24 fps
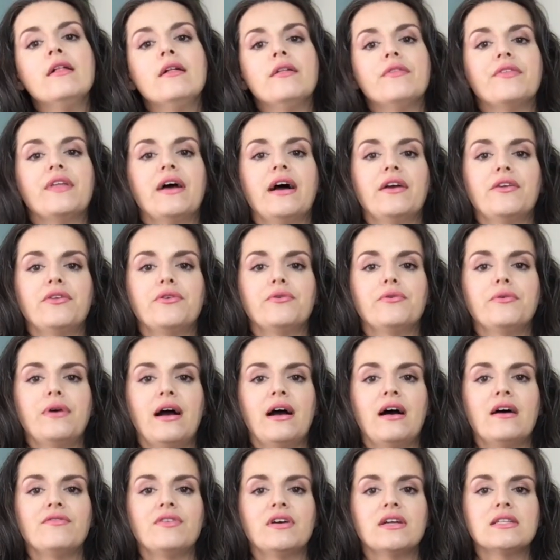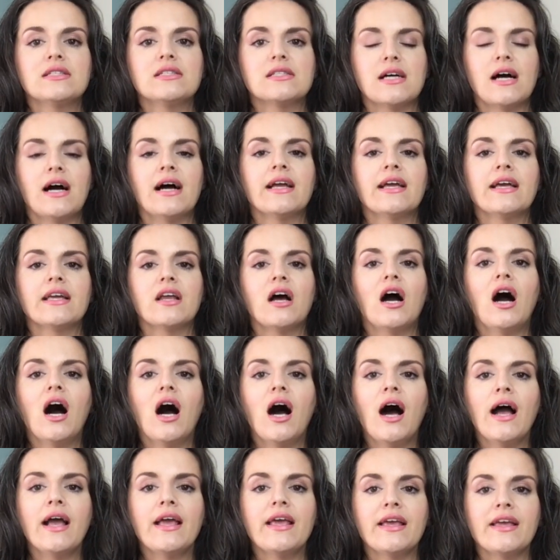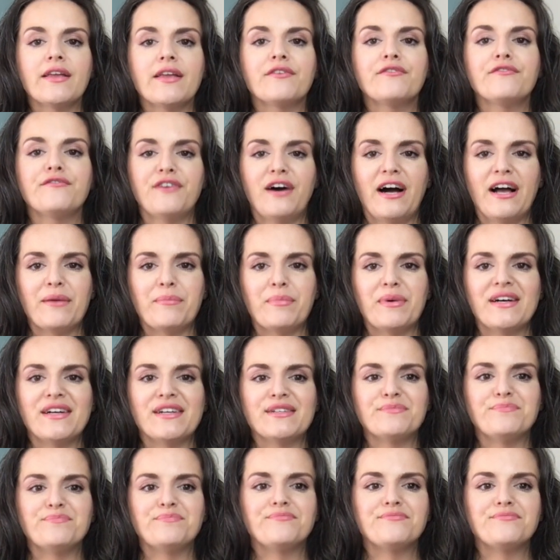that you have a diet high in fiber.